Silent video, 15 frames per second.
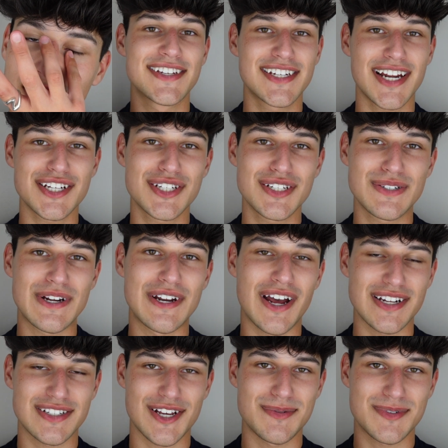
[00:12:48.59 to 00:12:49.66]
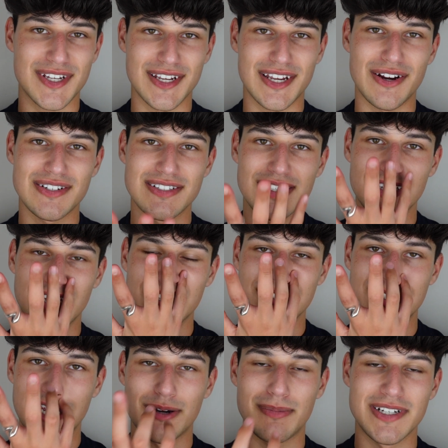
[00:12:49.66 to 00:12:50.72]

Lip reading: I did actually do a nighttime skincare routine the other day on